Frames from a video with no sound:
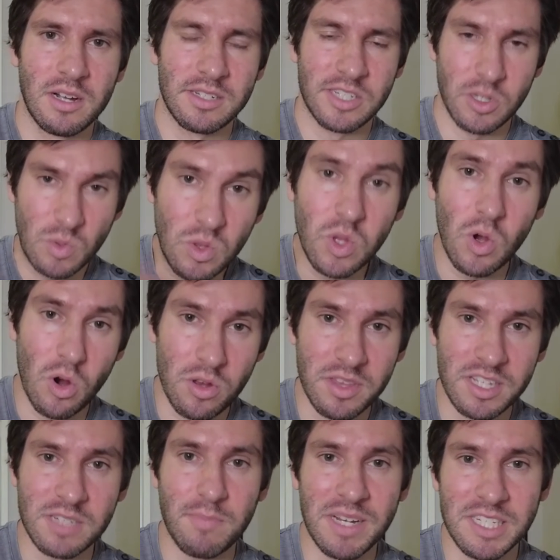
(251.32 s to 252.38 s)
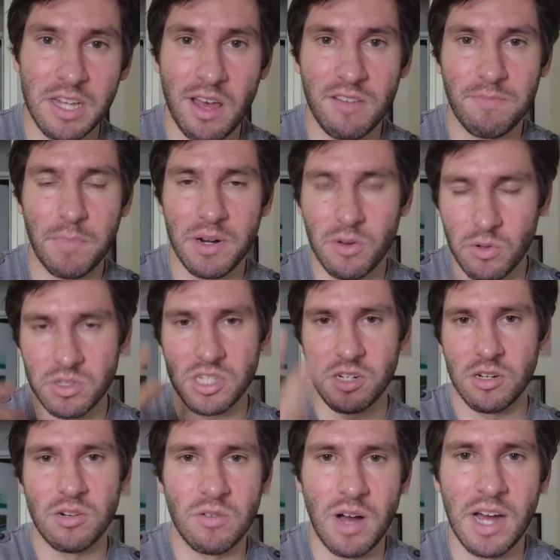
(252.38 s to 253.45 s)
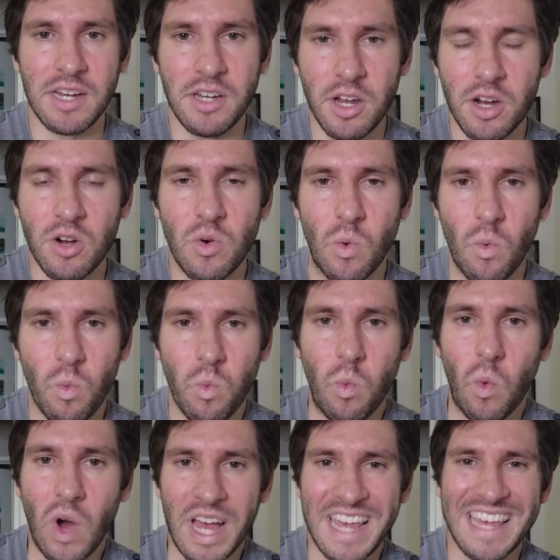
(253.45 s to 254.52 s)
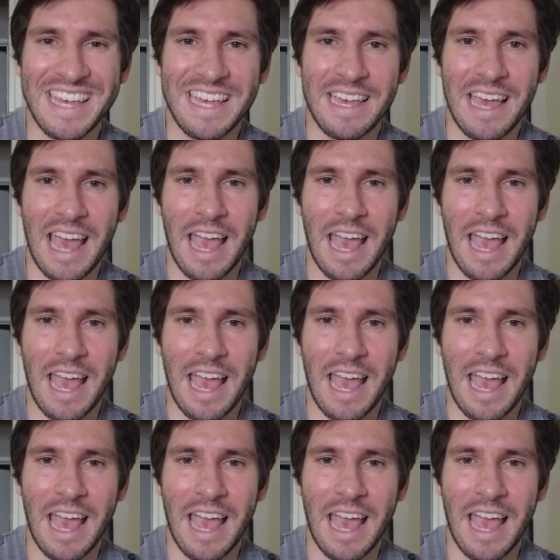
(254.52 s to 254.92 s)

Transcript: to learn this myself, but also I know what it